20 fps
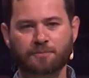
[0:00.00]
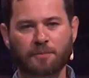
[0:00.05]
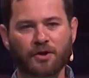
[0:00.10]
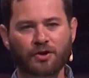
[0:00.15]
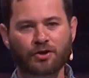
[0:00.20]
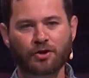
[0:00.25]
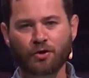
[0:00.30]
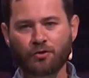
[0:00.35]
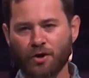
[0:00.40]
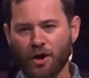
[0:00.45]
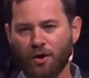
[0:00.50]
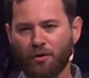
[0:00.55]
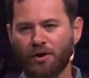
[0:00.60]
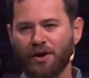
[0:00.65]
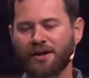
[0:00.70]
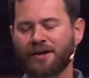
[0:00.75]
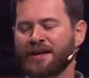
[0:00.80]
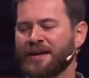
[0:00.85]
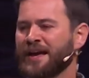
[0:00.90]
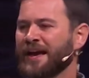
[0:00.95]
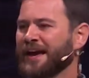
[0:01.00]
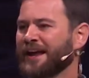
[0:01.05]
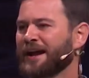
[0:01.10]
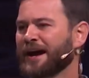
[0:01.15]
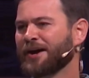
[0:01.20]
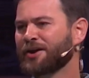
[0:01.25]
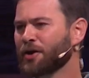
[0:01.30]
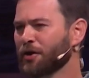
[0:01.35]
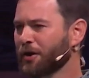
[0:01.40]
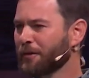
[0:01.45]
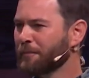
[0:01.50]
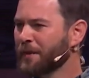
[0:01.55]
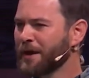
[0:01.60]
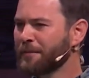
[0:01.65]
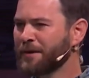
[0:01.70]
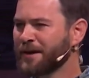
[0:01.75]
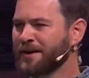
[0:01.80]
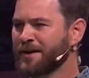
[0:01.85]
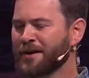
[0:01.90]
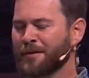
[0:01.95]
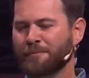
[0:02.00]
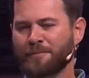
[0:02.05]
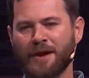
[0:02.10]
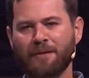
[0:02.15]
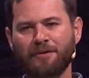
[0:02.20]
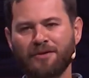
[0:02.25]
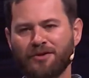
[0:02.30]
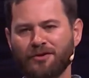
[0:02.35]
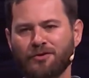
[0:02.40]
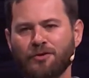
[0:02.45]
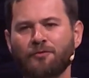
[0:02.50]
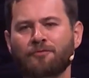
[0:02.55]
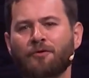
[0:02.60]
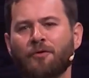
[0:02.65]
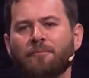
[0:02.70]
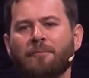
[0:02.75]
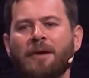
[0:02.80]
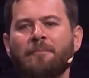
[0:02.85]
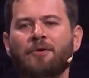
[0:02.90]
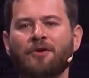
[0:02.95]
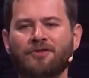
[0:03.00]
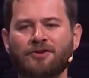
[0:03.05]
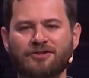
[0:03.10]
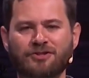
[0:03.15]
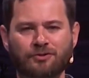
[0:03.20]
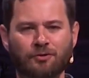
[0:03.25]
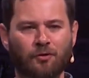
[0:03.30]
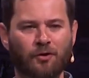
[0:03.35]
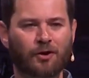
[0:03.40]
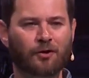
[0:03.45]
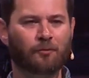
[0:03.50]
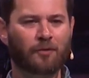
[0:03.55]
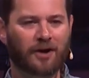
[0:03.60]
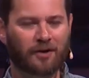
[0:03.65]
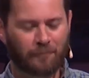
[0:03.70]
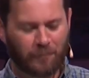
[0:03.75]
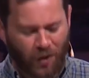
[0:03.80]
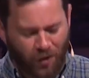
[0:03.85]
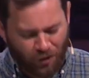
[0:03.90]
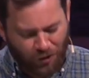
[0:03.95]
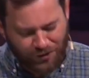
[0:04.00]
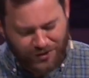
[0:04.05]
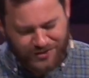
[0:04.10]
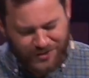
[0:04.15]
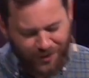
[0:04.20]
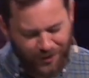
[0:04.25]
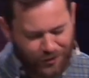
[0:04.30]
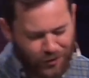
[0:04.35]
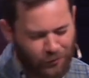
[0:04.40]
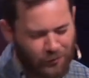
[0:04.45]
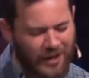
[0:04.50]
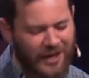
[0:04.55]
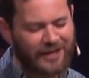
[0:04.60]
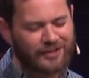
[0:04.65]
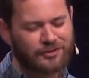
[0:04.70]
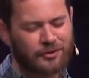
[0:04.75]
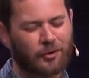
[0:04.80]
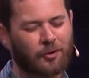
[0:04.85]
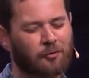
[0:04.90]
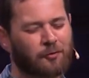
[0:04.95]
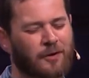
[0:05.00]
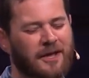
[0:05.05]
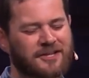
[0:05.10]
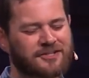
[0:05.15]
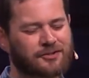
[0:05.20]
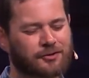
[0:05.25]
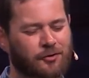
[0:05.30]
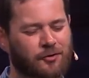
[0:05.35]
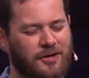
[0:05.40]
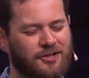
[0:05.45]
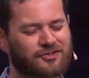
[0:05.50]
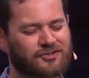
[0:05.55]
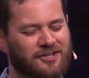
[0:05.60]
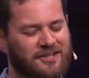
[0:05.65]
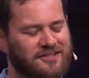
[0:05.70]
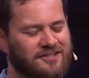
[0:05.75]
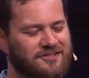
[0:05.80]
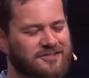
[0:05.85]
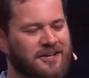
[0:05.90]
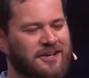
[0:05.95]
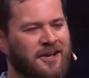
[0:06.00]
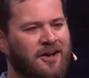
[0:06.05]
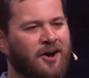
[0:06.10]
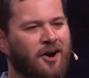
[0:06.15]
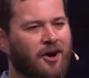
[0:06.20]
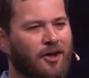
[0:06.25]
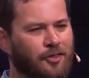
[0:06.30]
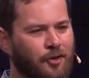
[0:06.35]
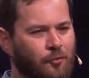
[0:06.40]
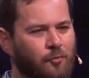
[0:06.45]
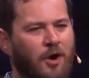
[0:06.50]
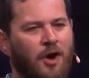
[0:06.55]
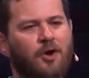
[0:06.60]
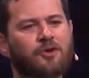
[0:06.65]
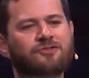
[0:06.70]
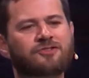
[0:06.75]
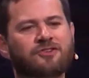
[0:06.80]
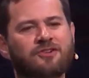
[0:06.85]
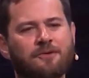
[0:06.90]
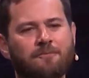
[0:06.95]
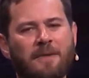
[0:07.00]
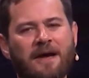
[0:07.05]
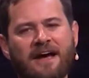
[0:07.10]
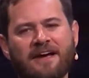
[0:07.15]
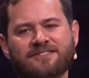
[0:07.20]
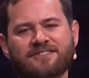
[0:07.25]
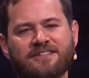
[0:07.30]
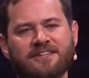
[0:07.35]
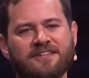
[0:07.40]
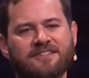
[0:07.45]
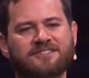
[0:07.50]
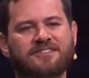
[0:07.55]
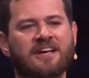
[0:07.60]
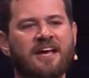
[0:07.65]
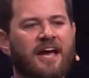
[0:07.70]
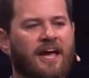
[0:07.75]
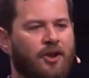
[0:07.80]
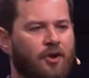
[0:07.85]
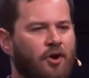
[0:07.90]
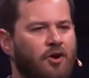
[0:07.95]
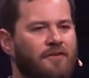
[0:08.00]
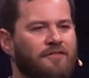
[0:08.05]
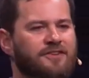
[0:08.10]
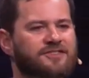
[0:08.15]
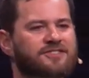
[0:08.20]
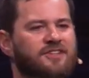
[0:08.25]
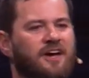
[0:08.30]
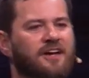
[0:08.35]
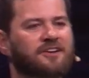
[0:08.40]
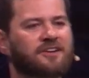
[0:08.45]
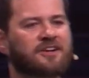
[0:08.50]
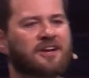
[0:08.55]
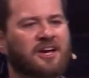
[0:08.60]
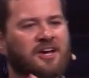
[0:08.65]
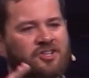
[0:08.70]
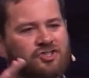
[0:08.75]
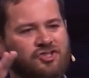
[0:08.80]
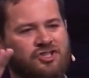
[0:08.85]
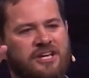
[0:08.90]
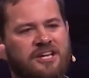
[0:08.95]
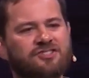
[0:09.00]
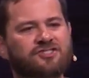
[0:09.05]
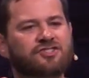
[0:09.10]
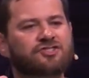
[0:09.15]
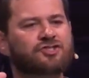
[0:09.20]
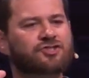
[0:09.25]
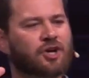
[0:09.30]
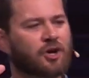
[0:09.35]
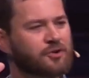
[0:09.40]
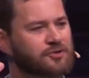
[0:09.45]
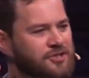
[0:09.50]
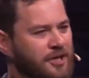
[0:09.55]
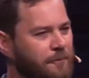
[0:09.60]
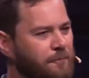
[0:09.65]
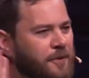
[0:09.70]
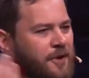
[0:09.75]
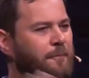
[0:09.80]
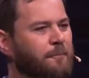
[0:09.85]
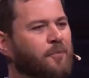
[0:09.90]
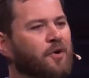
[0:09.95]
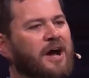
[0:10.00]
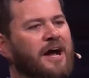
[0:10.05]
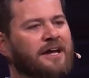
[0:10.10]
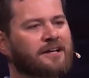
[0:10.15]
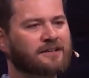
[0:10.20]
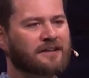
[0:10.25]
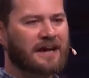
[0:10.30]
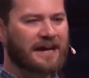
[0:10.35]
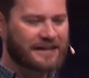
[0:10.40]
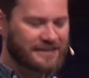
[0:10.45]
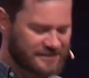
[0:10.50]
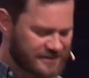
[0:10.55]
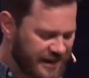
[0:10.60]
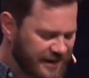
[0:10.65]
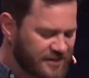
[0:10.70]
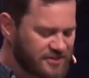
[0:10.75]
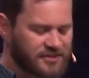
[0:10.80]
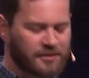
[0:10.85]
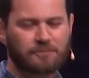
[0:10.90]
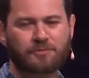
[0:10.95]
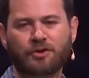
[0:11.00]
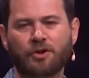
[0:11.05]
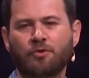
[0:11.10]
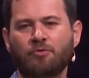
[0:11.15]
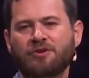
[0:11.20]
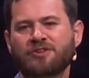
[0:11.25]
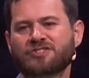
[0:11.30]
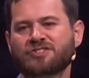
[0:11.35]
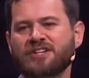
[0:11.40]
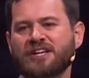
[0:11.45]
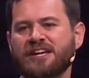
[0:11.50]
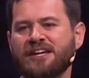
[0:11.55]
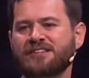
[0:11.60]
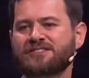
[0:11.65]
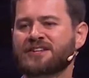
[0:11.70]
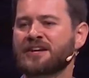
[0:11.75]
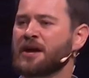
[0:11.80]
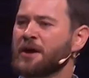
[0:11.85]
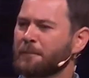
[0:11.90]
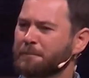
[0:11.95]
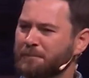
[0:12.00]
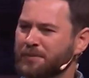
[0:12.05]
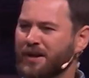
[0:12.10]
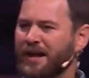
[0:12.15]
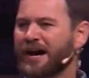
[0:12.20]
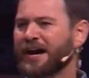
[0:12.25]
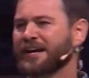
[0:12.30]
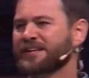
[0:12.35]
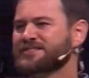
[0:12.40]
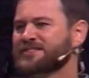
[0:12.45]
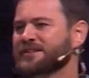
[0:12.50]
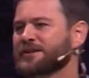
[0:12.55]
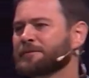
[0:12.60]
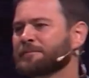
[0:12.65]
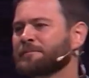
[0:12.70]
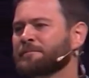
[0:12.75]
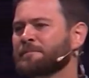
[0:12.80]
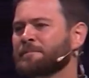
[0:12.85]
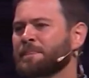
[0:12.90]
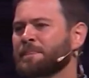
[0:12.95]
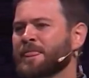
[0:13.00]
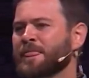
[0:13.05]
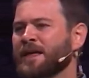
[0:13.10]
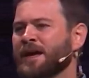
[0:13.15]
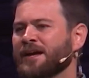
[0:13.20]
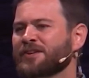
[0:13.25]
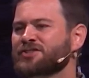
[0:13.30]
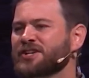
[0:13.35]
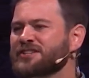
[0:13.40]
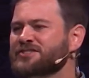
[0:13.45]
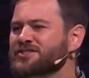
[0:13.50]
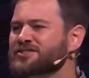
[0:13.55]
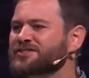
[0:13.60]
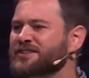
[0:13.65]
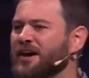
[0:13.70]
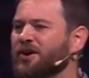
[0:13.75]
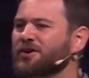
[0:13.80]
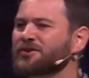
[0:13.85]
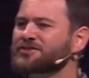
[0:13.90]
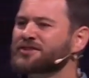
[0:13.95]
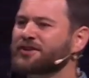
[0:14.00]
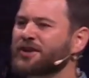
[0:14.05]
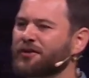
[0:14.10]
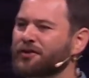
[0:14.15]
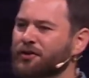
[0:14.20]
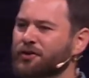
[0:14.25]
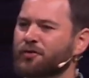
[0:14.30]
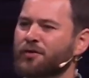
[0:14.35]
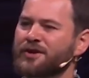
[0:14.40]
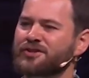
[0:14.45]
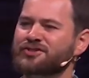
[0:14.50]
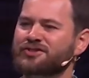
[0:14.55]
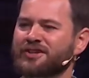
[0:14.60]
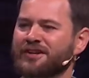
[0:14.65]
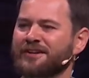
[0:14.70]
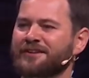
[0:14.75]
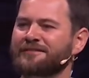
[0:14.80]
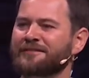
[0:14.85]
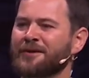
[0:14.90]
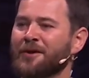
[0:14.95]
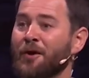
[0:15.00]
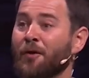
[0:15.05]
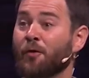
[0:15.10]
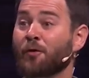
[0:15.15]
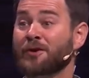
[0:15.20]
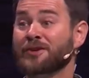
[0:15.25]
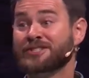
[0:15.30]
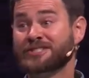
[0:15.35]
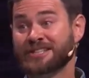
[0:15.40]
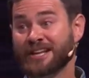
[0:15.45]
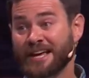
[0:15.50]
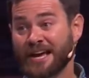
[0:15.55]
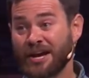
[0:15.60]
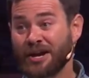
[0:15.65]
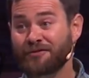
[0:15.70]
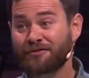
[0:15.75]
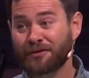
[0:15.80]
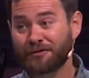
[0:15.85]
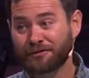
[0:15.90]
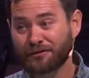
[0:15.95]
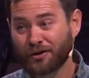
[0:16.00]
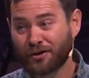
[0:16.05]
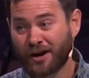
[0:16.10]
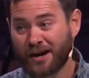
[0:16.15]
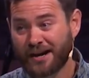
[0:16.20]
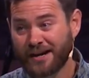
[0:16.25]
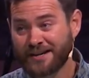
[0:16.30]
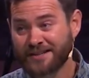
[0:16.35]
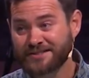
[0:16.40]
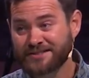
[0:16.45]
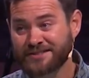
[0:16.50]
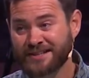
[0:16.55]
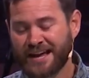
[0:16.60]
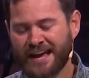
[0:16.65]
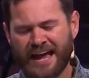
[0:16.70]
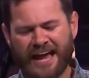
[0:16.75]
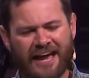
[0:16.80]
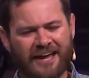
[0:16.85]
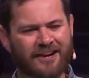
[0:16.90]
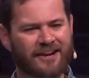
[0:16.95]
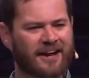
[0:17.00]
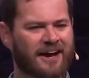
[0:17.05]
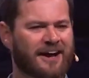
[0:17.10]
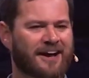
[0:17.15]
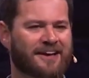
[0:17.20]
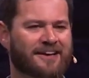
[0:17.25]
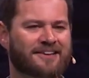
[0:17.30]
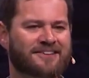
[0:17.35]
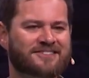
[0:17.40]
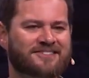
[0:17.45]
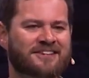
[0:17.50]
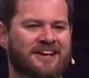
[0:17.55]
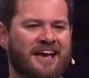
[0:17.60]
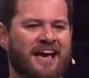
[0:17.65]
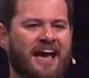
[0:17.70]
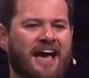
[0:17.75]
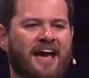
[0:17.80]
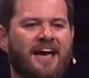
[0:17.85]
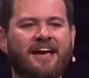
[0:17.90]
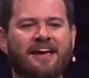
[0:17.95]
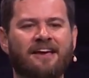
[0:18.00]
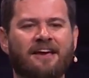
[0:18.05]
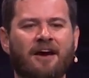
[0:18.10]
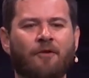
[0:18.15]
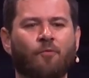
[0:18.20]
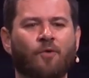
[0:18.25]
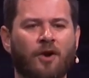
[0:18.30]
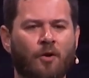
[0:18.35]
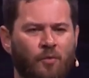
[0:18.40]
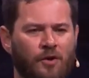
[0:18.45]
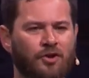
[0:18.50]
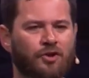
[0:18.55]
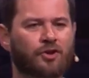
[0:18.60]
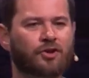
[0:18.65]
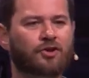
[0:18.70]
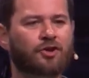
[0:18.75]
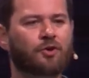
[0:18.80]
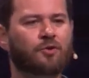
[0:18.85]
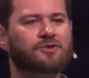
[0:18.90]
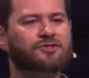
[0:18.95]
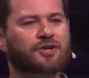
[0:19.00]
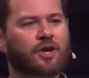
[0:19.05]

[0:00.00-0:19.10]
but you know it, and I know it. Maybe you've remembered the story where Paul is on the way to arrest Christians on the road to Damascus, and all of a sudden, Jesus shows up in a bright light, takes him to his knees, blinds him, and Jesus tells another Christian, or a slave of Christ, Ananias, "Hey, what I want you to do is